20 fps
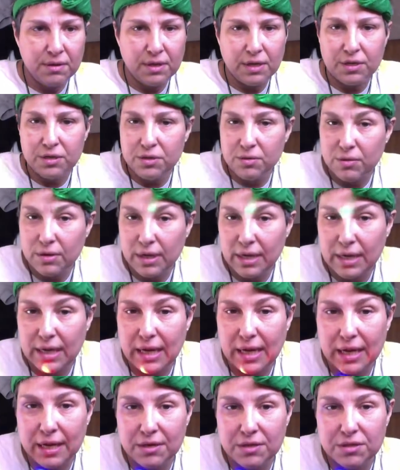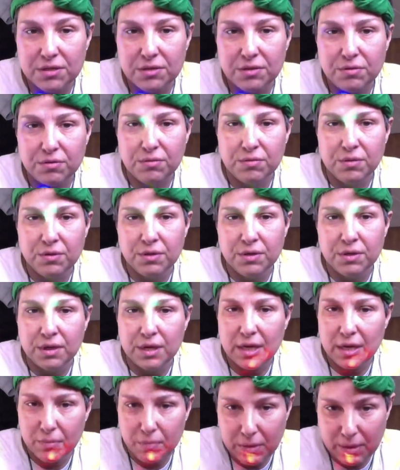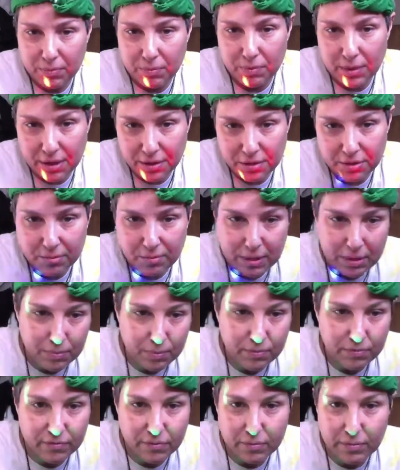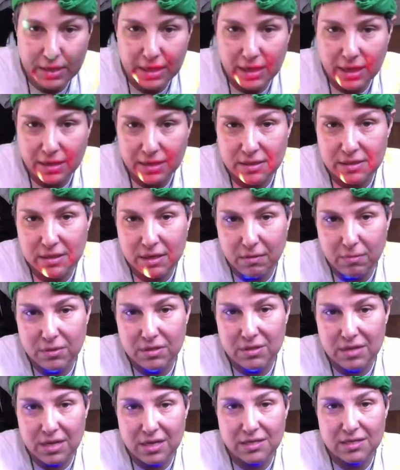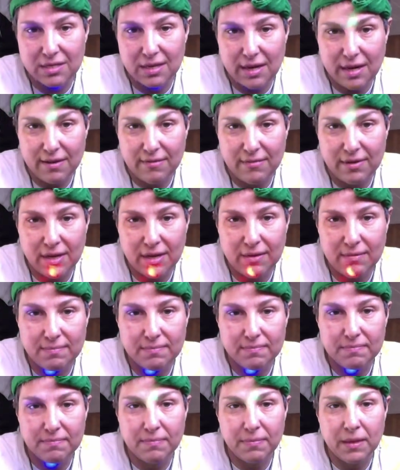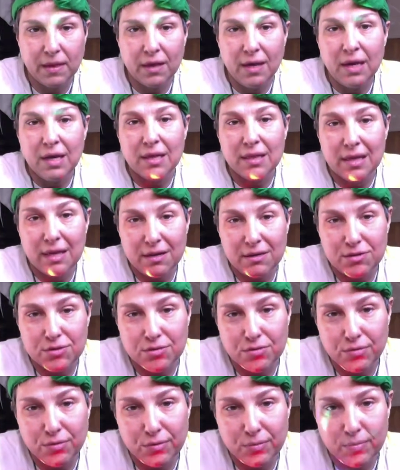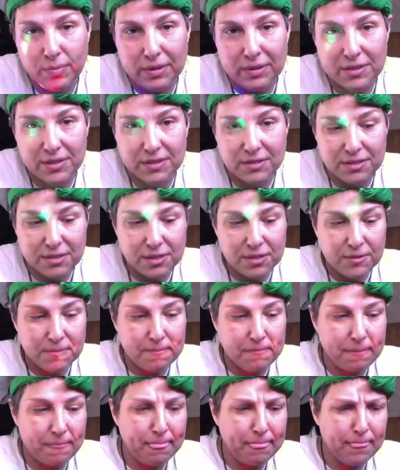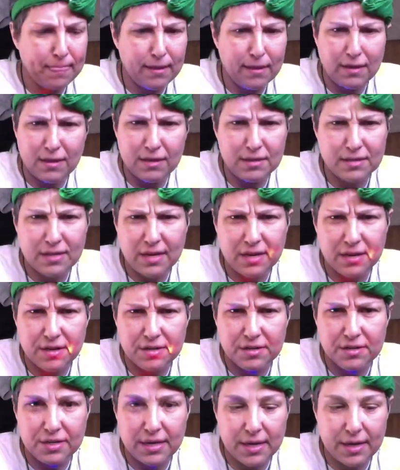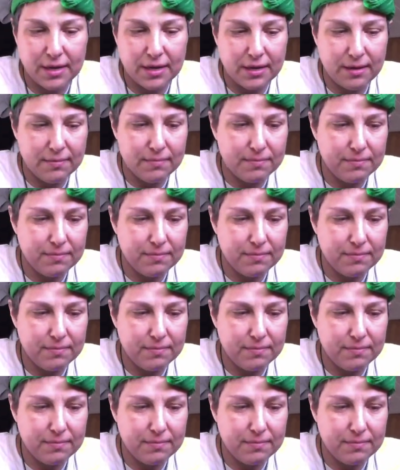and do what I can to keep other people from making the same mistakes that I've done. That is true repentance, as I understand it.